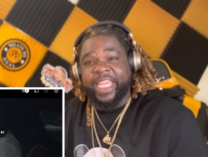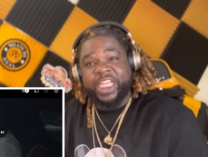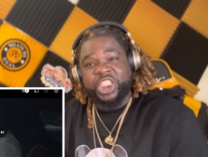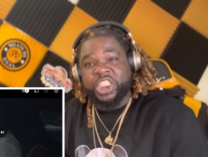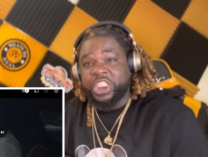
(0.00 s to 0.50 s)

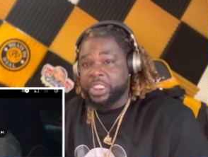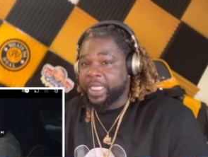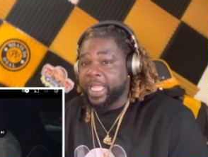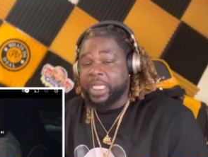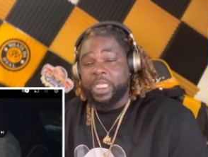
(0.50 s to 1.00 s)
itching,
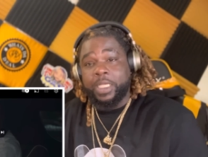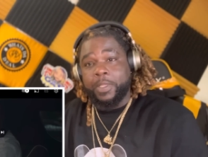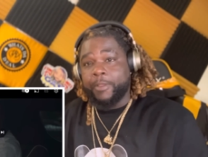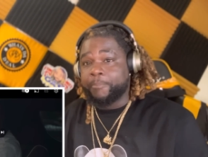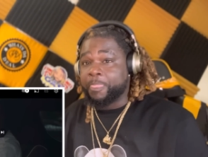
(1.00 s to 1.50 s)
chica-
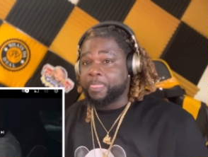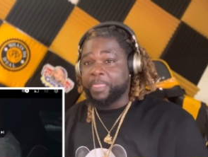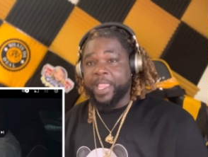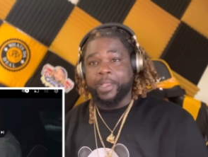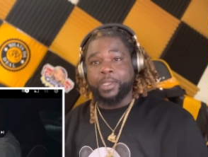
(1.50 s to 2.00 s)

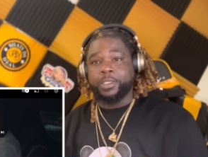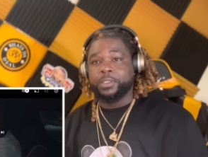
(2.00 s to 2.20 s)
nigga.